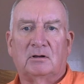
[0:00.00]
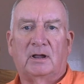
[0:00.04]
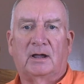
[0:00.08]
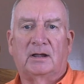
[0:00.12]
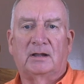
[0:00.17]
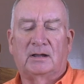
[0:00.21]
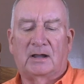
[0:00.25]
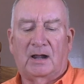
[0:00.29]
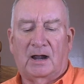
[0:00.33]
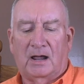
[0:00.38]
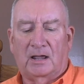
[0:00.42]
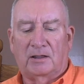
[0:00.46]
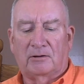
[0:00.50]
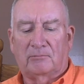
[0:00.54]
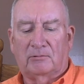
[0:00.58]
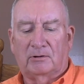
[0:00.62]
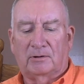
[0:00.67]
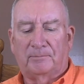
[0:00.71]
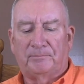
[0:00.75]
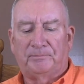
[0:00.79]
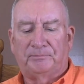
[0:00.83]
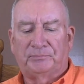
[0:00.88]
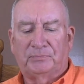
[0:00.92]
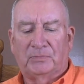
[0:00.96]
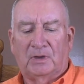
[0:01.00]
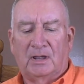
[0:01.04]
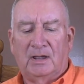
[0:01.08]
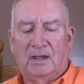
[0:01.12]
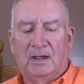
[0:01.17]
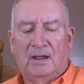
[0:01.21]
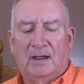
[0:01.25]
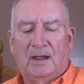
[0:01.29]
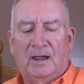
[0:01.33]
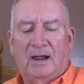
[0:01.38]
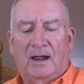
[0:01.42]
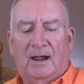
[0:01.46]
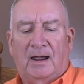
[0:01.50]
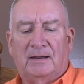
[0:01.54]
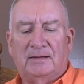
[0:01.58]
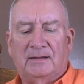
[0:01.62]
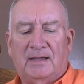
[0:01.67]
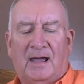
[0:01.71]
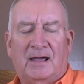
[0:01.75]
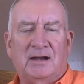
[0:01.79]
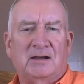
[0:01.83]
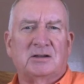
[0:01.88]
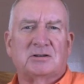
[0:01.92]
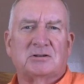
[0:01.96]
light gathering. And
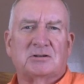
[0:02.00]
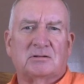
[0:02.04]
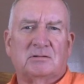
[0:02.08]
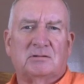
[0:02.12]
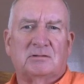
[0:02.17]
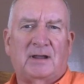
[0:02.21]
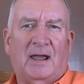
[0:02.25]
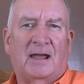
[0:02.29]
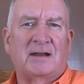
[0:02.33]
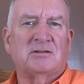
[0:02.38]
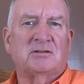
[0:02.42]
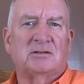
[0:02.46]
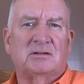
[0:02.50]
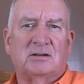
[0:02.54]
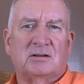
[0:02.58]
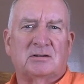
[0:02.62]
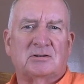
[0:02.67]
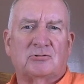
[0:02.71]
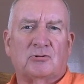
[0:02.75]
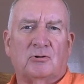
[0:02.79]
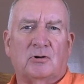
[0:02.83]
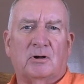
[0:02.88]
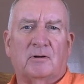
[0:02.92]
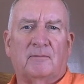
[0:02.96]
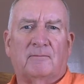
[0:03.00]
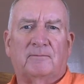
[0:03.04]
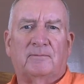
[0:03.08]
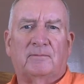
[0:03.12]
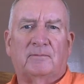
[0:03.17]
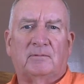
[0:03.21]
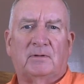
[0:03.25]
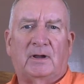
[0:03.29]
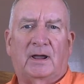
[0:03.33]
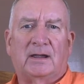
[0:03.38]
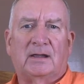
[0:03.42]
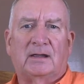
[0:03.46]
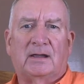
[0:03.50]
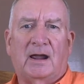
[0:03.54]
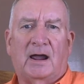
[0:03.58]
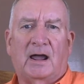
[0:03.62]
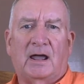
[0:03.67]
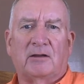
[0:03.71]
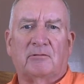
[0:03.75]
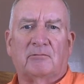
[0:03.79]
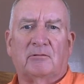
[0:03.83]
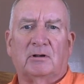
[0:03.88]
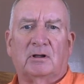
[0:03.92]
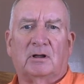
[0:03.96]
that is, that's the sort of light
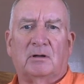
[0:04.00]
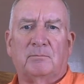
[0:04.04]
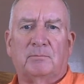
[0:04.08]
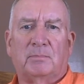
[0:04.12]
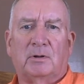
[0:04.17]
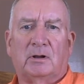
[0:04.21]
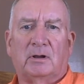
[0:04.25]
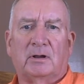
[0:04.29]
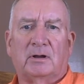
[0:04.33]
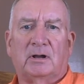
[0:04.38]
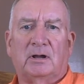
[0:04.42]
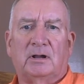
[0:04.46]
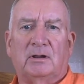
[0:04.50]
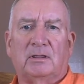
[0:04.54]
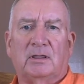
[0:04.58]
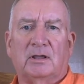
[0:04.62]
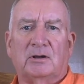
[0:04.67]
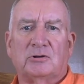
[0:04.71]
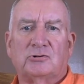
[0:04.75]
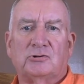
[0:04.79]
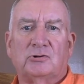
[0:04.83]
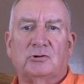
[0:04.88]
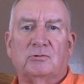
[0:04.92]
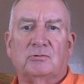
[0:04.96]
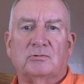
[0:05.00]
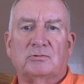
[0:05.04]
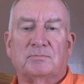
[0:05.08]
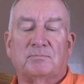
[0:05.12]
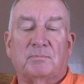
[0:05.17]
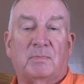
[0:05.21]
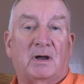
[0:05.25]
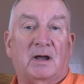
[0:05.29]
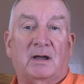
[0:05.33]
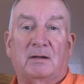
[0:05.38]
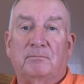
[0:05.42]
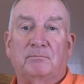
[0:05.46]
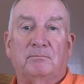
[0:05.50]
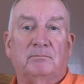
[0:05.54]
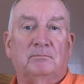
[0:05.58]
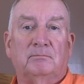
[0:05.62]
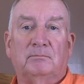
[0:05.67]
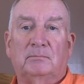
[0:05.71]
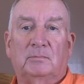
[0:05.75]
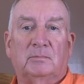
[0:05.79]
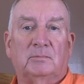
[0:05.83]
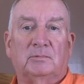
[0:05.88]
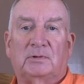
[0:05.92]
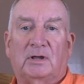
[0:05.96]
gathering ability that's used by,
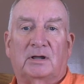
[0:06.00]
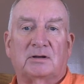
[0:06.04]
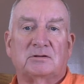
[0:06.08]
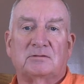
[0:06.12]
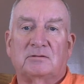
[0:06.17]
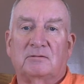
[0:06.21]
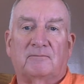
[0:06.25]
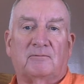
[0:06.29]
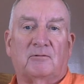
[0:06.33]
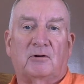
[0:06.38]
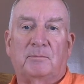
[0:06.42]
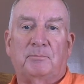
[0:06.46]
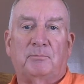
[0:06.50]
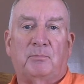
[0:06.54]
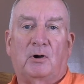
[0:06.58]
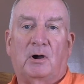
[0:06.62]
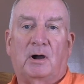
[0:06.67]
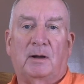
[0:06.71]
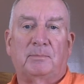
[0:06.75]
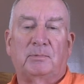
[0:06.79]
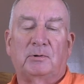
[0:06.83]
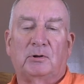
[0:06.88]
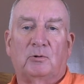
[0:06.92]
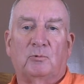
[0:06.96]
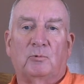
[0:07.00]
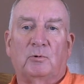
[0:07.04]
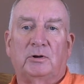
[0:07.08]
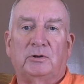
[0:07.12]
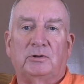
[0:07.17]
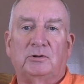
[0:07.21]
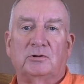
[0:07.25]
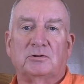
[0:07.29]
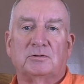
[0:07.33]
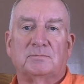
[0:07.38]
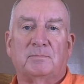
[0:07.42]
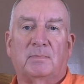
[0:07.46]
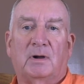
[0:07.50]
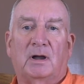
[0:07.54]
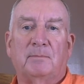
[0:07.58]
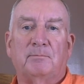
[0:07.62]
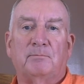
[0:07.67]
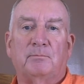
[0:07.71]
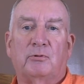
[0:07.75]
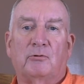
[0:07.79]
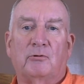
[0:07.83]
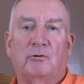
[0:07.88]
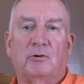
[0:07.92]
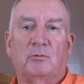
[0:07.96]
that's a very popular one used by
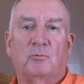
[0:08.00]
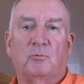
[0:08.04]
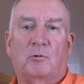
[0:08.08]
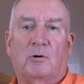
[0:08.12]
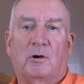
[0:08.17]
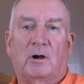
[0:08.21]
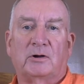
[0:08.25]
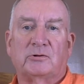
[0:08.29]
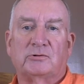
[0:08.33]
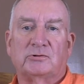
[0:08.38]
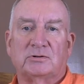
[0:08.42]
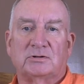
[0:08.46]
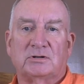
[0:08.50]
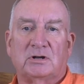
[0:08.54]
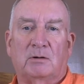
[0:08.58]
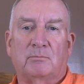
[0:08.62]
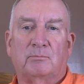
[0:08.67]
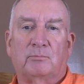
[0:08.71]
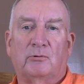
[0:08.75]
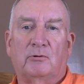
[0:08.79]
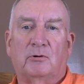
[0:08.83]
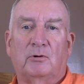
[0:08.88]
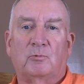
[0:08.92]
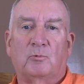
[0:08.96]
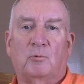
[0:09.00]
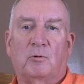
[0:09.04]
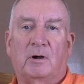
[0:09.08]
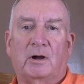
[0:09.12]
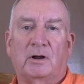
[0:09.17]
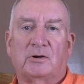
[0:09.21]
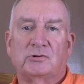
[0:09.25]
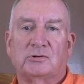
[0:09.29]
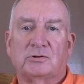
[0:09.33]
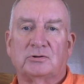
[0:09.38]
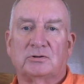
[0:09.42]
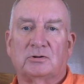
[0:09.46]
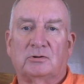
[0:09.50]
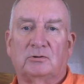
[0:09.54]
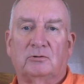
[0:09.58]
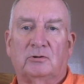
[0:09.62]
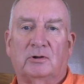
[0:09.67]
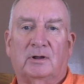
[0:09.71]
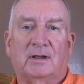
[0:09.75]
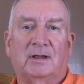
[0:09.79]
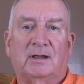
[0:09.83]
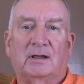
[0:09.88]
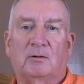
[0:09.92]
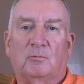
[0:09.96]
bird watchers. Now bird watchers are
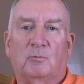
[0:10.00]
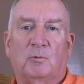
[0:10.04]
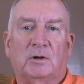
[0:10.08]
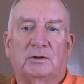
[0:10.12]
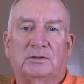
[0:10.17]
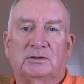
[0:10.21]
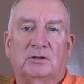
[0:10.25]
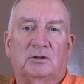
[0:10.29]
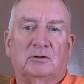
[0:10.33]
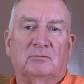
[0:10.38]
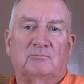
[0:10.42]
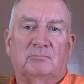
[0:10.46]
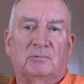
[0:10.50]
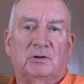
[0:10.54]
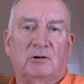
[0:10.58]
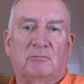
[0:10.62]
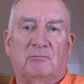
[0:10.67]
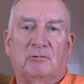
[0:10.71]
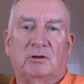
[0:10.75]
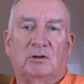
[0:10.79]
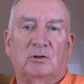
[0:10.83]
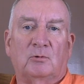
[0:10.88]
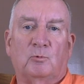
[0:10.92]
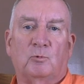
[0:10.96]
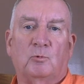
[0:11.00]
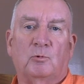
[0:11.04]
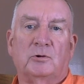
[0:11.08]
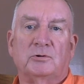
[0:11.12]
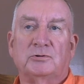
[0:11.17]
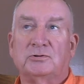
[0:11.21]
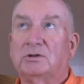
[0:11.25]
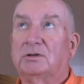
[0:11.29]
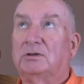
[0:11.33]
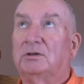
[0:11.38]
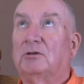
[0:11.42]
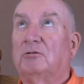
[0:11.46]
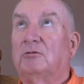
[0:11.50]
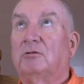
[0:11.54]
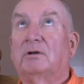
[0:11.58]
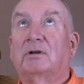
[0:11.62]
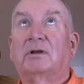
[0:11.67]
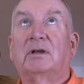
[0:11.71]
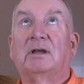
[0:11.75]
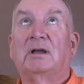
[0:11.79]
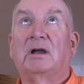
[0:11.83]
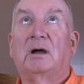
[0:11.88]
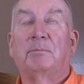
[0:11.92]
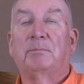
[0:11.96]
looking at what, they're, they're in the woods and they're
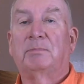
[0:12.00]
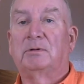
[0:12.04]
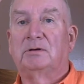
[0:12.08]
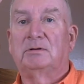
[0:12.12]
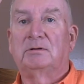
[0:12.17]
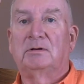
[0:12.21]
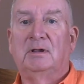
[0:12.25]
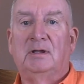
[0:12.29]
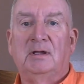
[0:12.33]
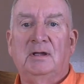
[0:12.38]
looking up at